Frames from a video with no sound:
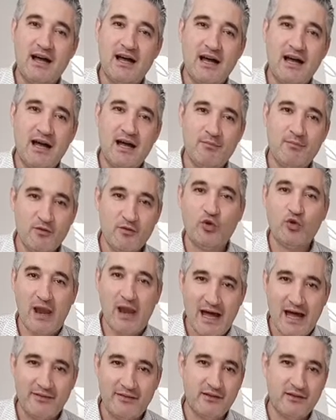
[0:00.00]
I moved to
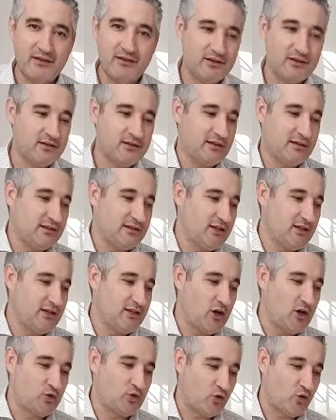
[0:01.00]
London. I didn't know
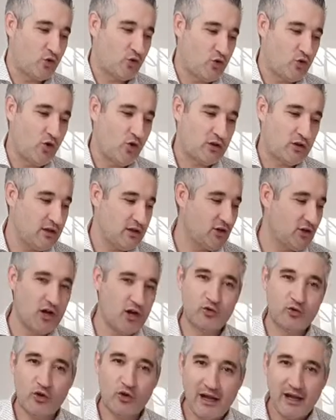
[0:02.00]
how to cook, didn't know
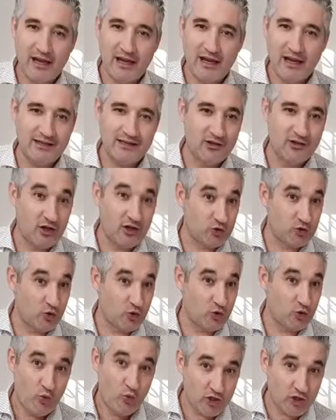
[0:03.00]
how to clean, I didn't know how to
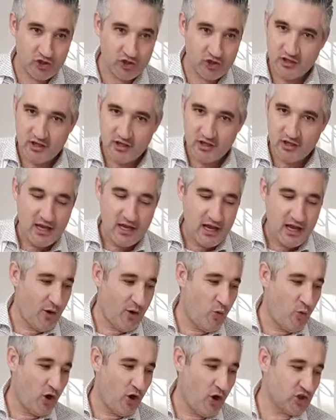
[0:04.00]
wash. I
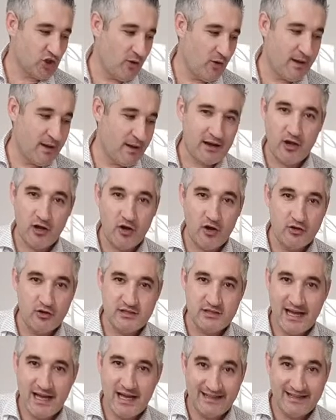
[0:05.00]
wash all my
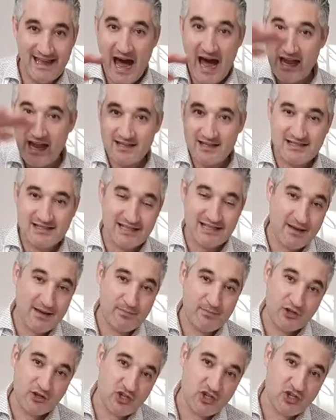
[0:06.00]
clothes at the highest
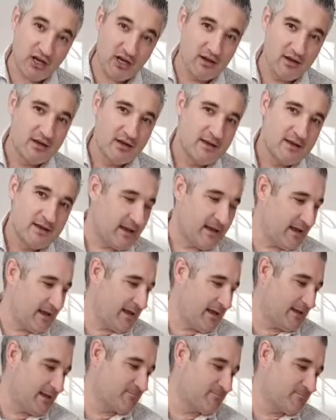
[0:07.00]
temperature
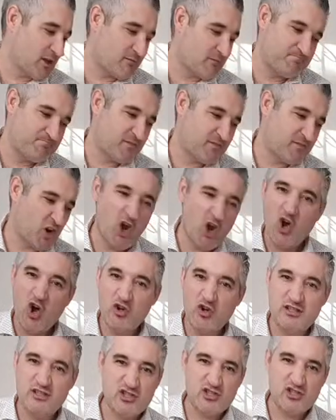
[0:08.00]
and
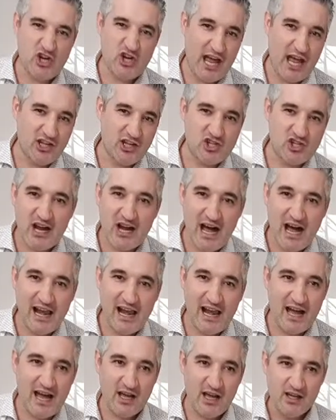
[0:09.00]
clothes changed
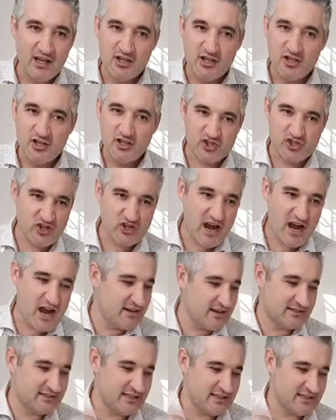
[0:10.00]
color,
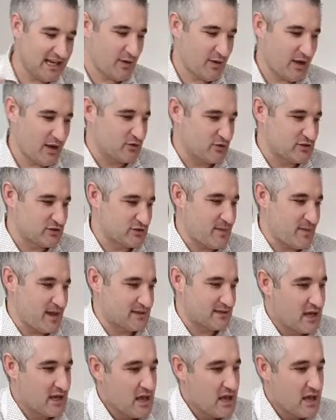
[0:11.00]
shrunk. Anyway, I was a mess.